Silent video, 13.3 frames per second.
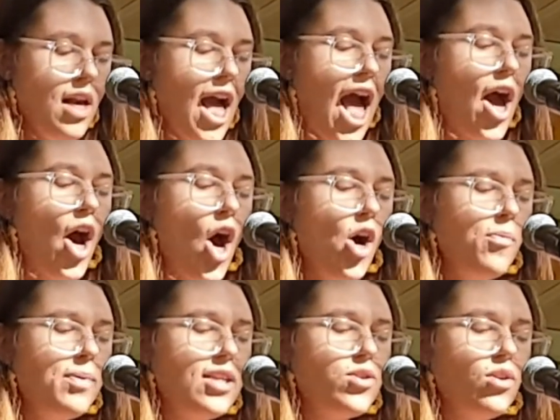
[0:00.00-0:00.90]
Our
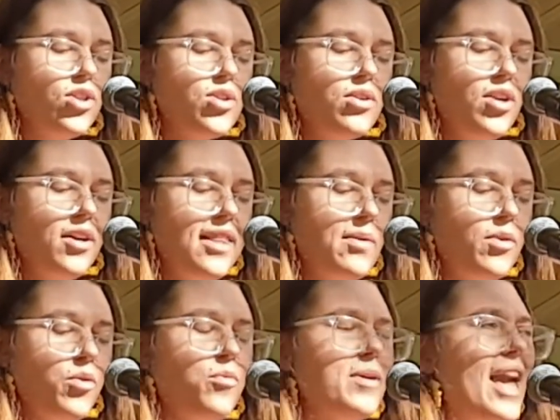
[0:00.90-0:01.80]
hope is also not that we
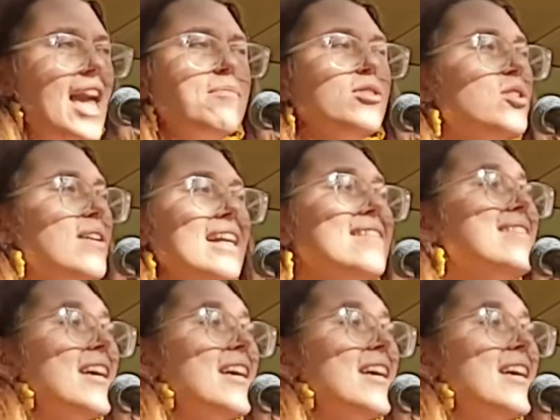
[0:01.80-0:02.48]
will be able to end